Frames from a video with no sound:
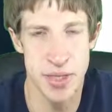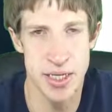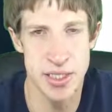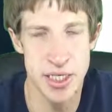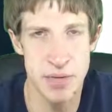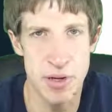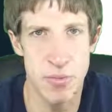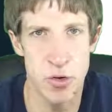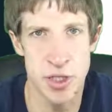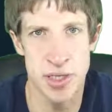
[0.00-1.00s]
it's going to be
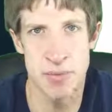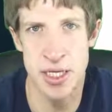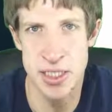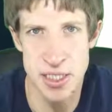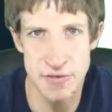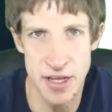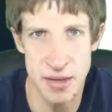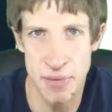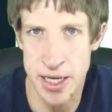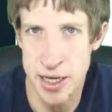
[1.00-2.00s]
more something that's
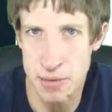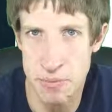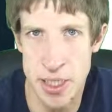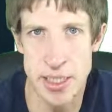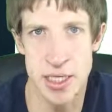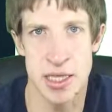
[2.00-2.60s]
developed by companies,